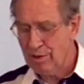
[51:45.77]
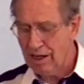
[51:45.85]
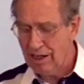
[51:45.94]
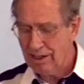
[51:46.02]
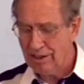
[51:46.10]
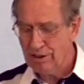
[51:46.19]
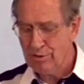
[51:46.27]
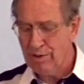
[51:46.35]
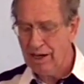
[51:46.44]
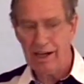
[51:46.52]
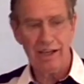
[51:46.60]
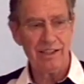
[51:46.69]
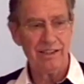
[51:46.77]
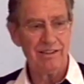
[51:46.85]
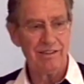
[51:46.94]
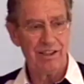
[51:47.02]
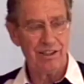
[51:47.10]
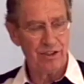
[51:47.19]
us back, that is
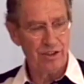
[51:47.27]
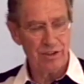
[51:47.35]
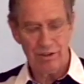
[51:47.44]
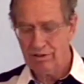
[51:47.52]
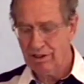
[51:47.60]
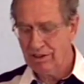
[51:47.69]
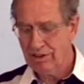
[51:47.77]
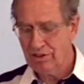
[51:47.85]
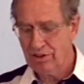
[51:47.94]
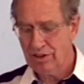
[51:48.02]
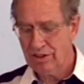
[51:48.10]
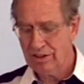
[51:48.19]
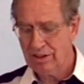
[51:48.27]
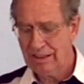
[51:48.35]
in Christ Jesus,